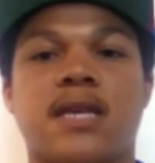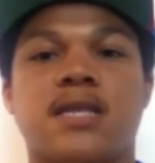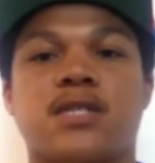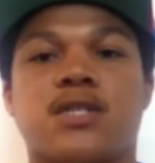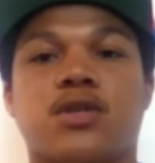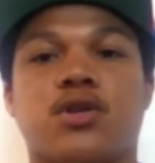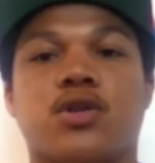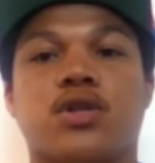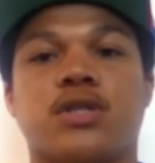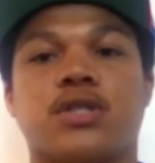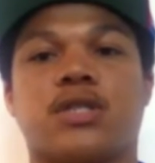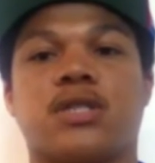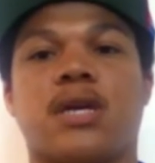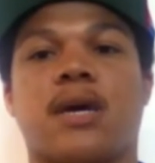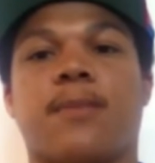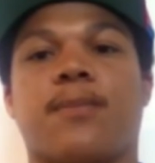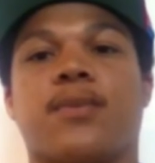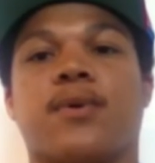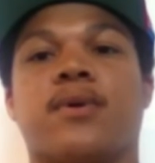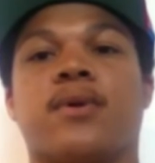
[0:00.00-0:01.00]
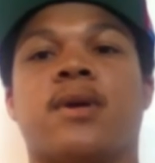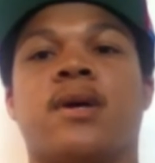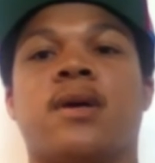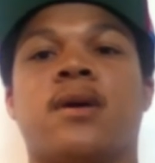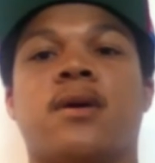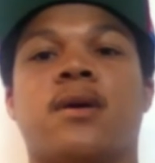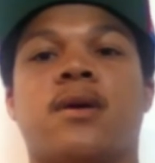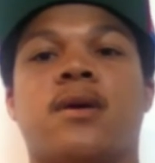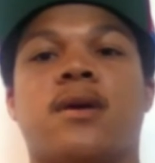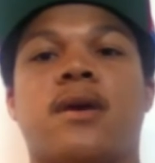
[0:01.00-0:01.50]
Sterling Shepard.
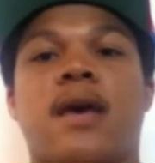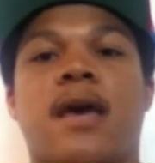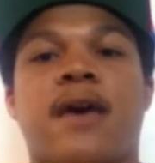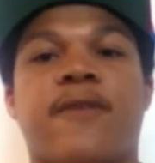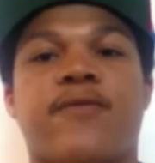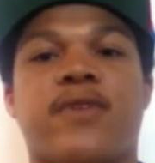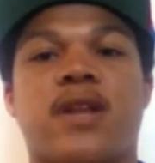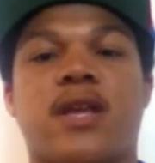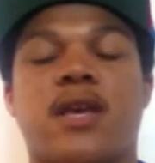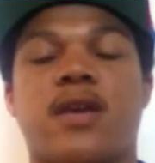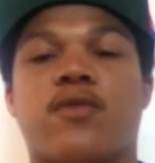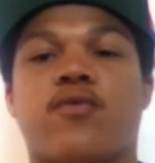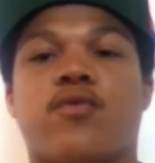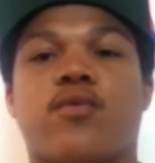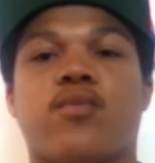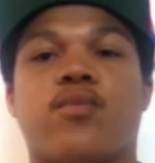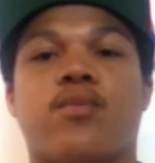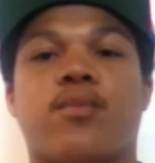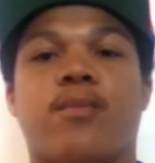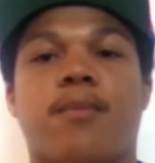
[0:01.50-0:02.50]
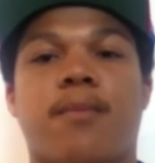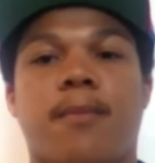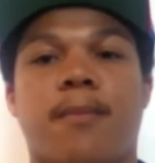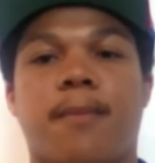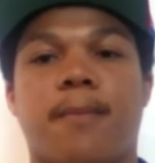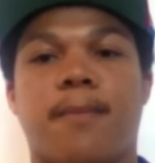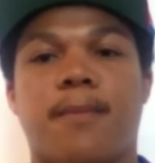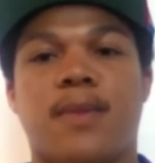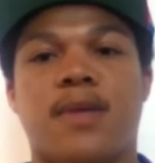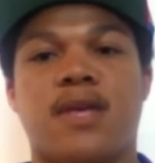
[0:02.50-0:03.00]
Evan
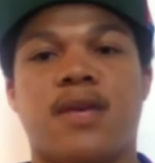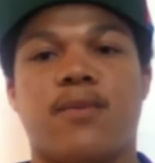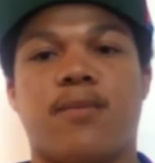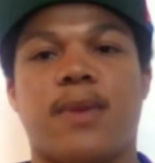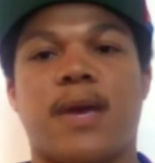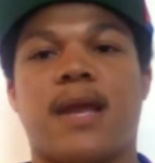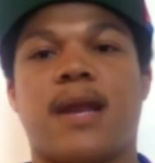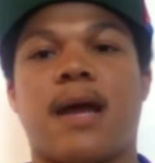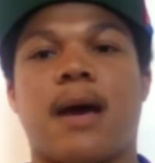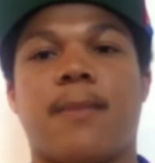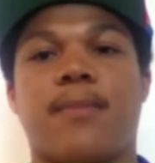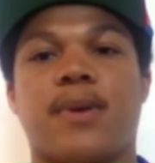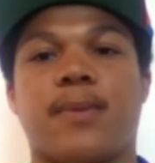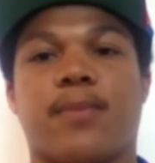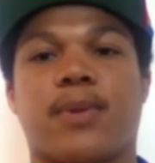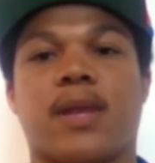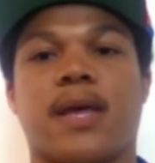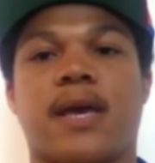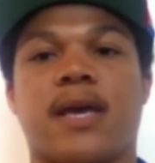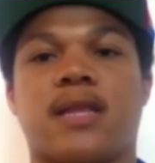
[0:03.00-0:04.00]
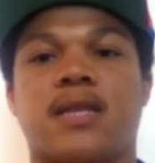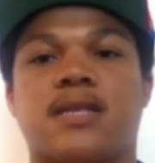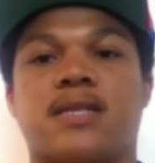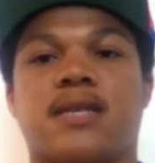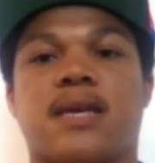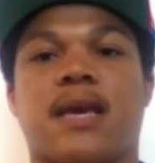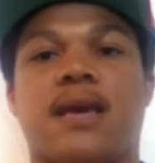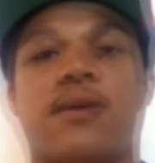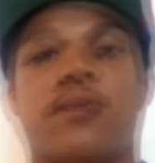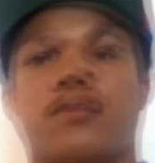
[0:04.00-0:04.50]
Ingram may not be playing this
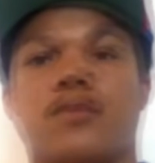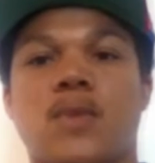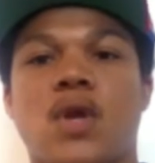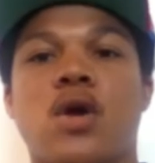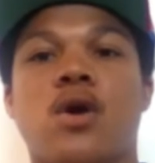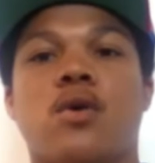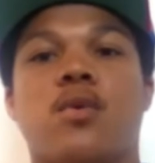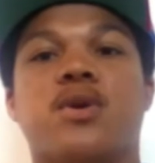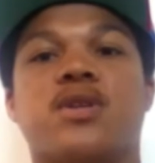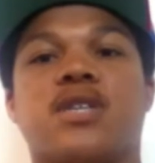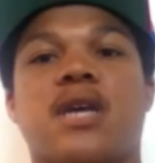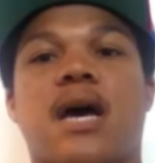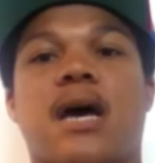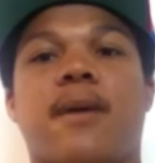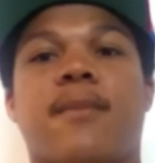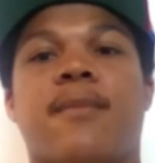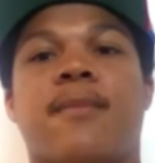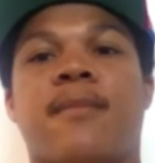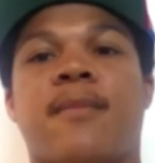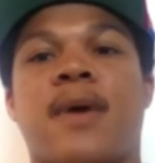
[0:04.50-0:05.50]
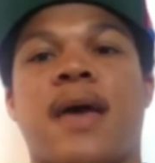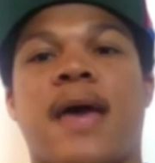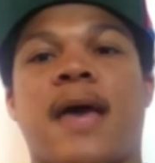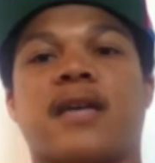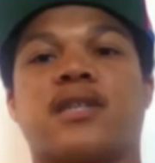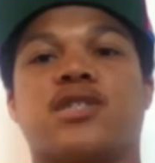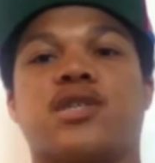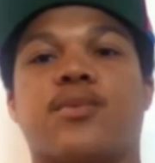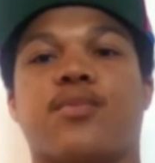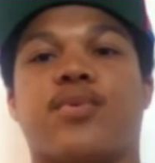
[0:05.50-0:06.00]
game, which I'm
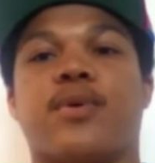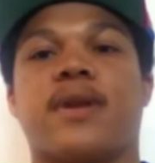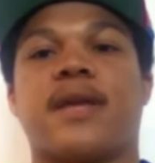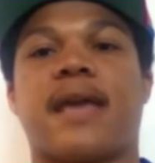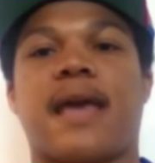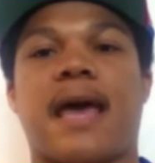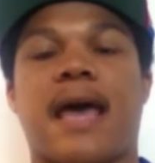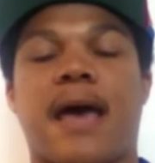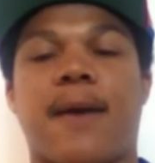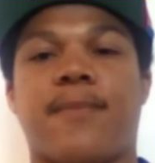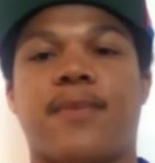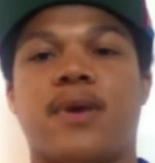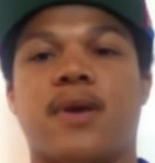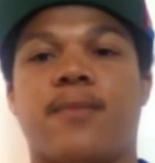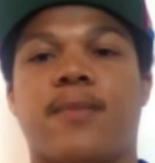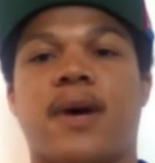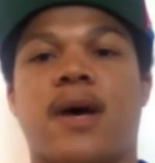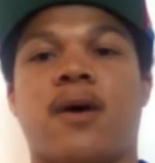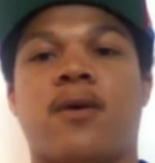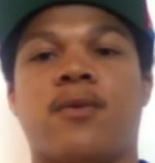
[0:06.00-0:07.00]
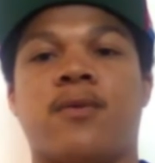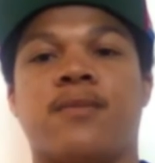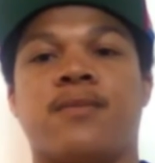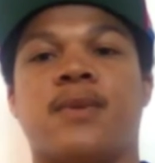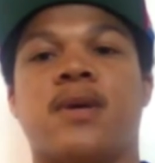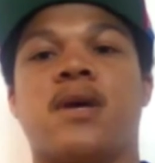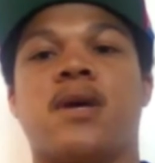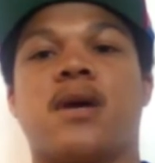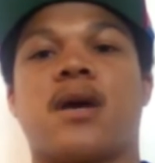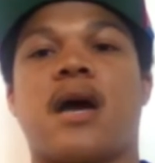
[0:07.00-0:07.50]
actually pretty happy
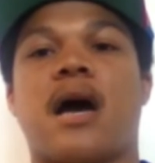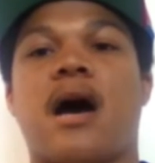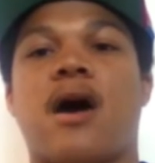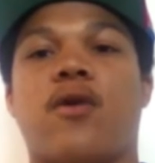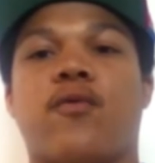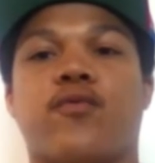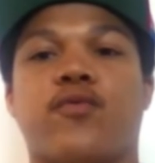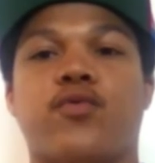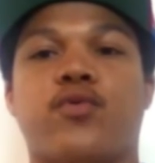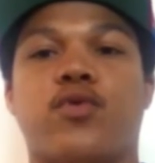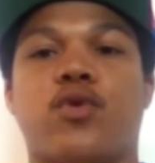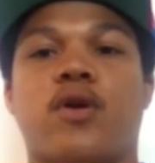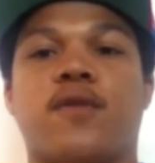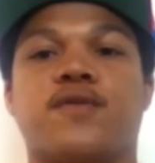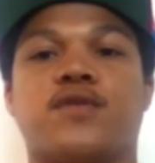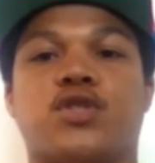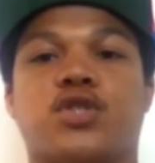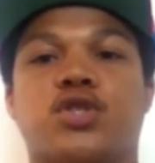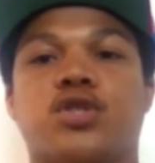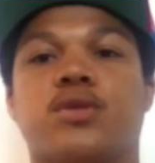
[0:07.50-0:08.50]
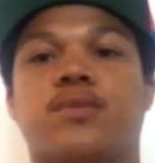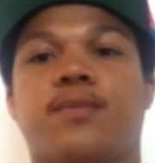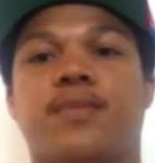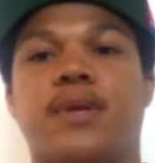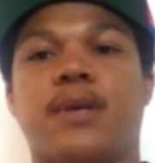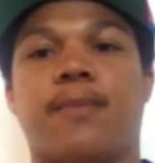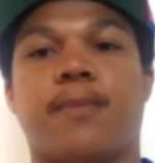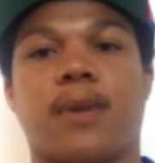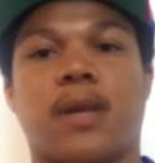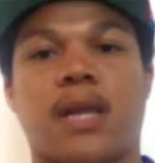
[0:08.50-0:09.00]
about. Kyle Rudolph should
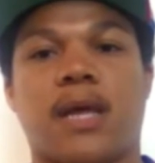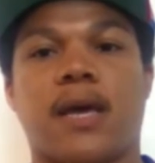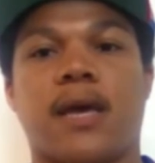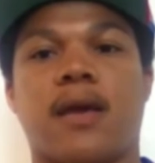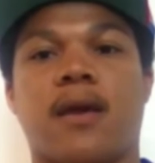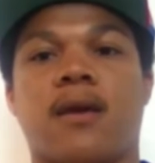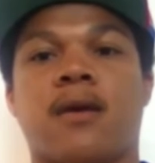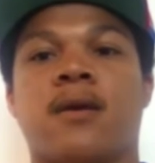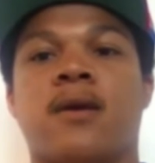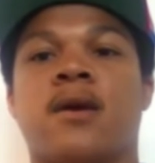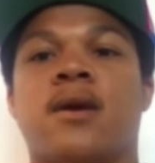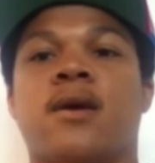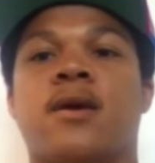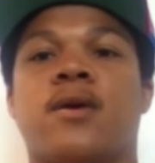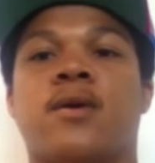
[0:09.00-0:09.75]
be playing.